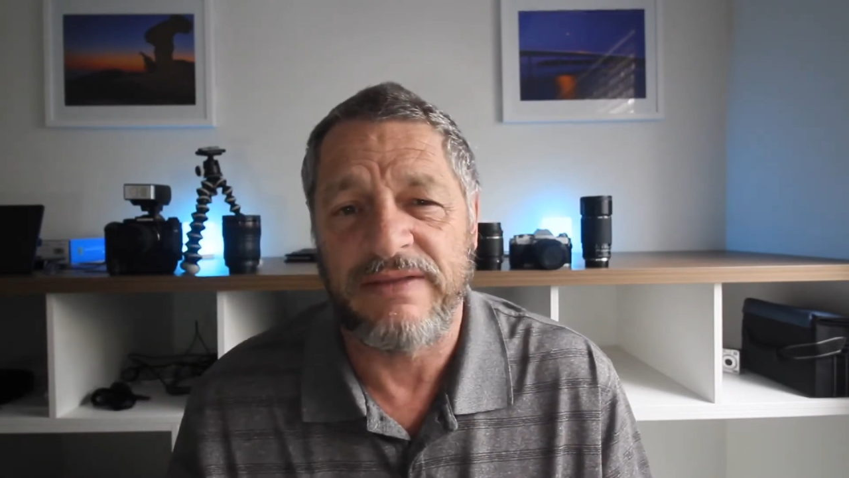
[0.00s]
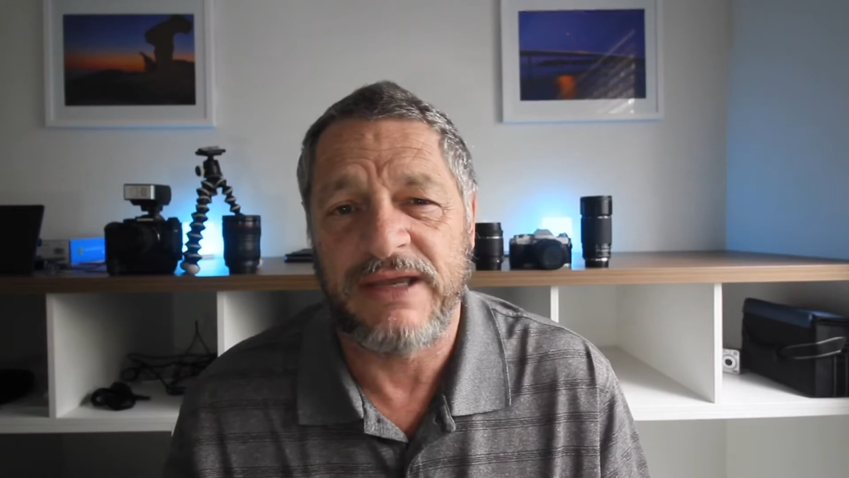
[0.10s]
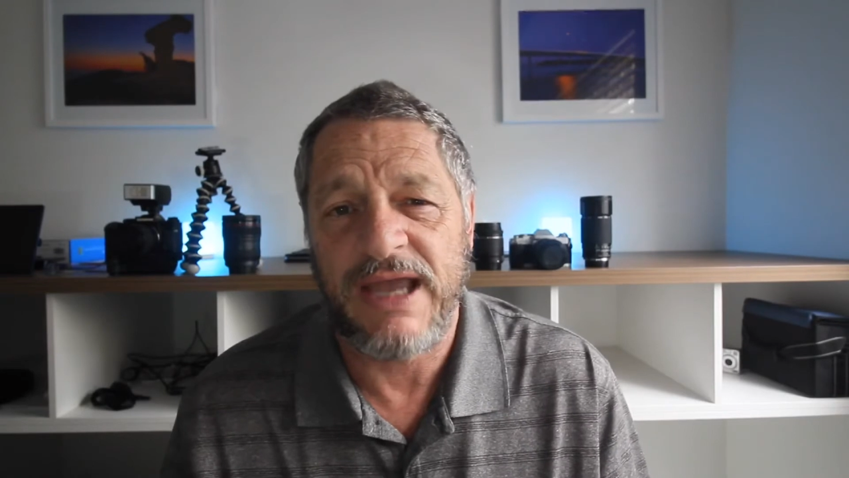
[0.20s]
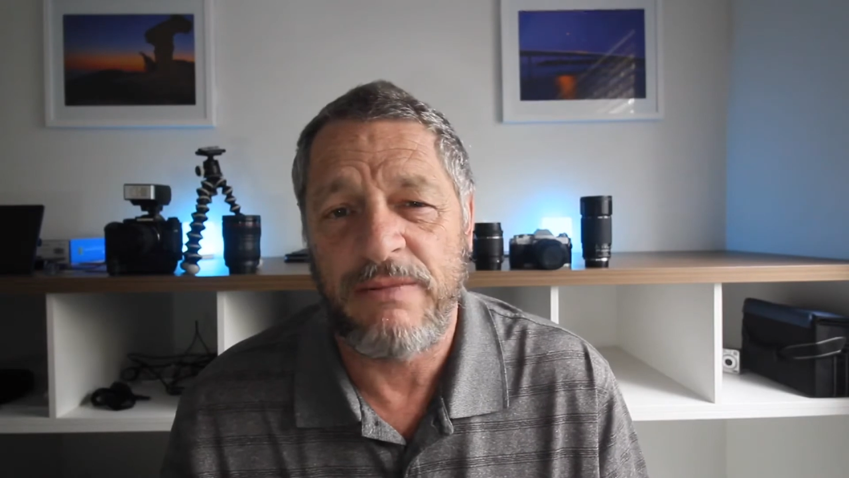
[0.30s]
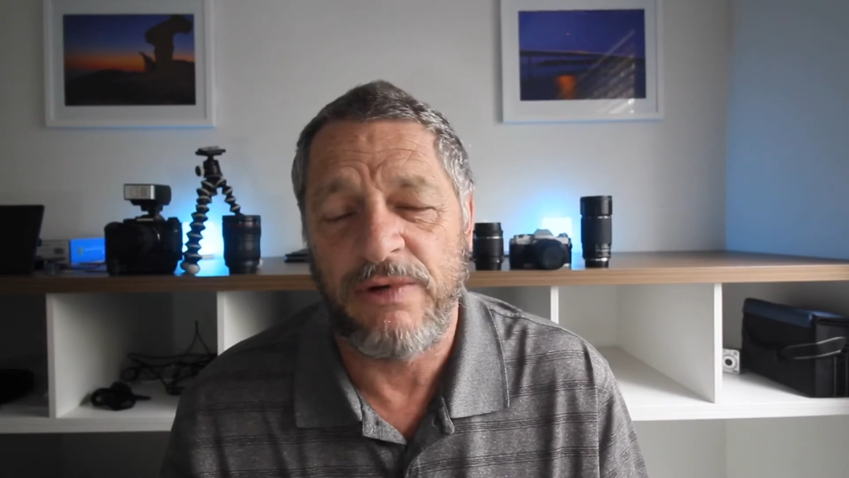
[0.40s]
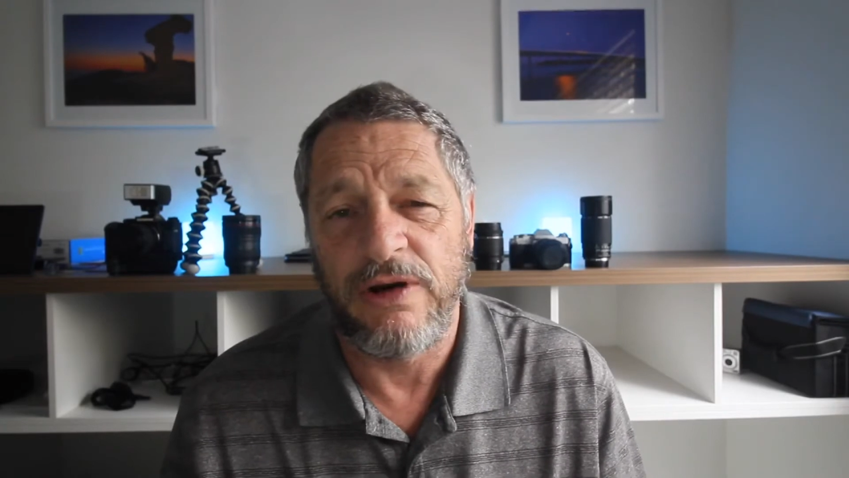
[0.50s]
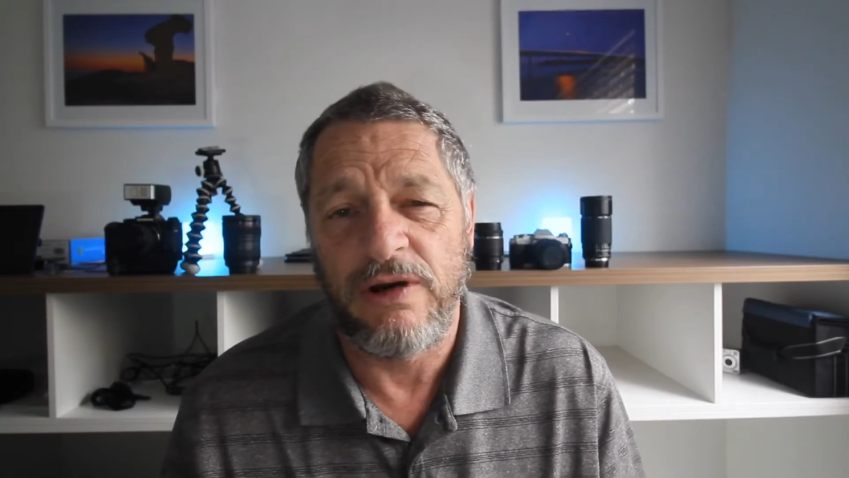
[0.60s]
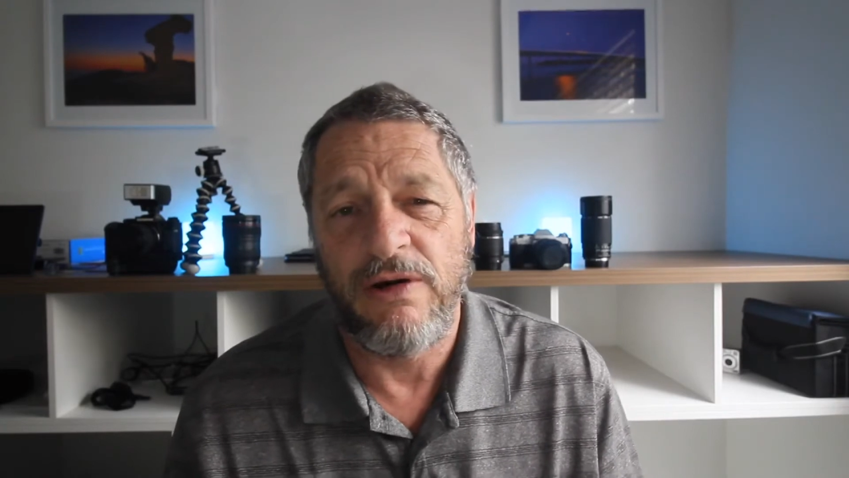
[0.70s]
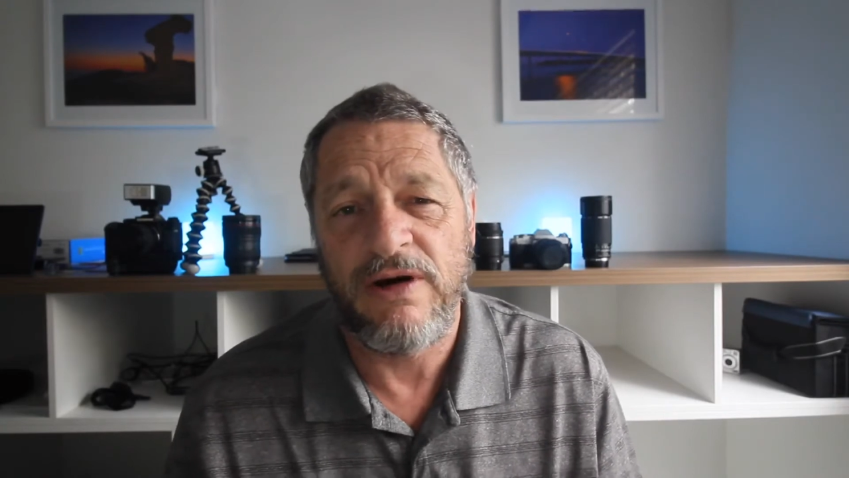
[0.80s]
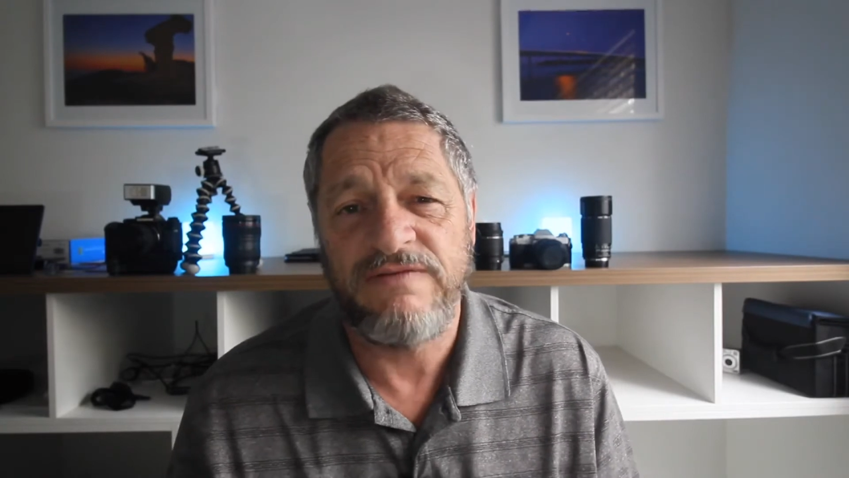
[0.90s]
the camera on
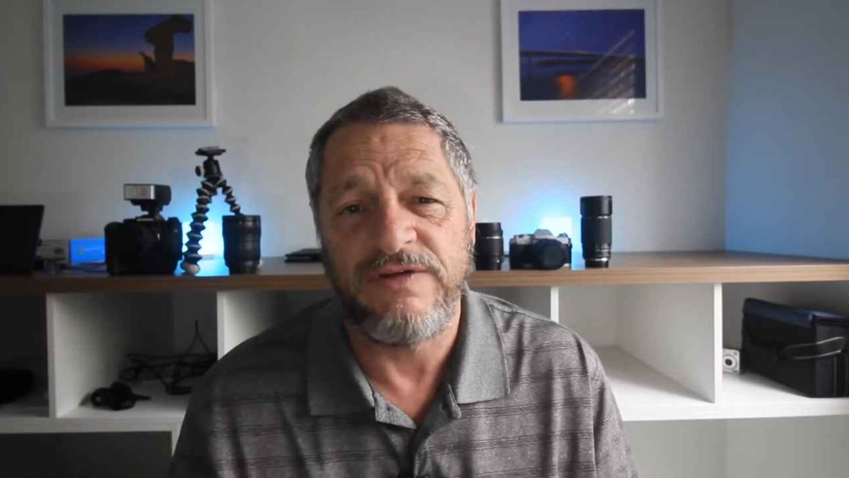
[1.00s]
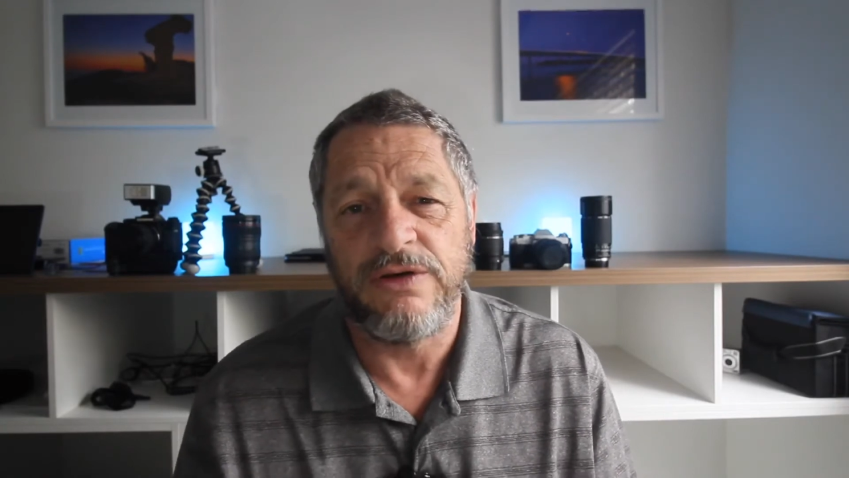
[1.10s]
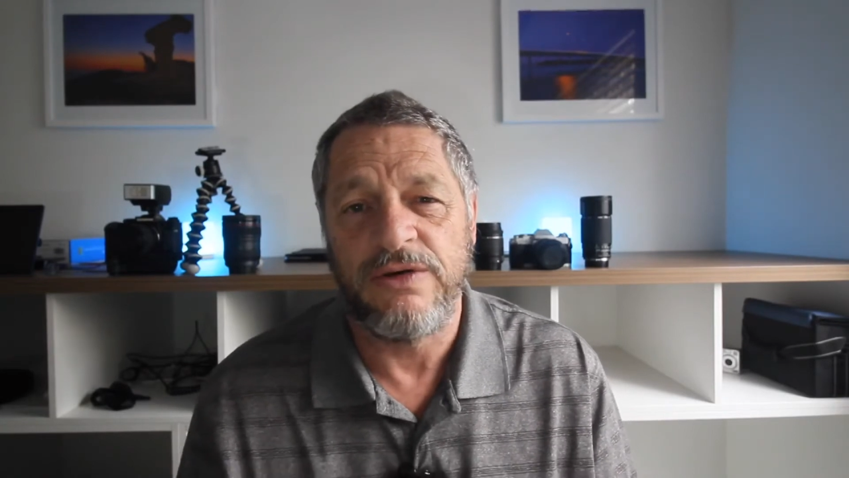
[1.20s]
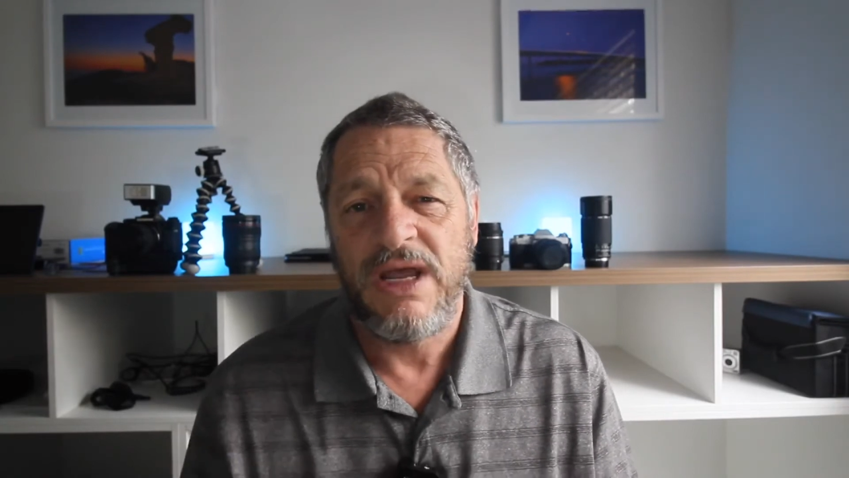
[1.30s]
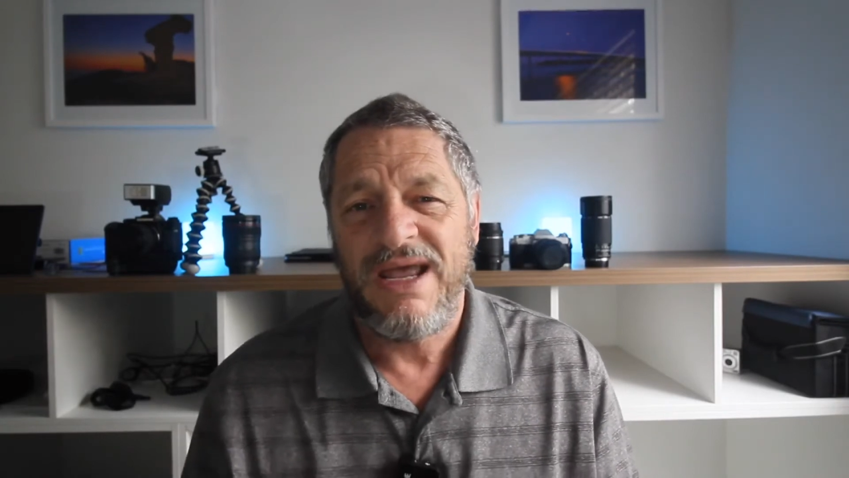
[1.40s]
live view,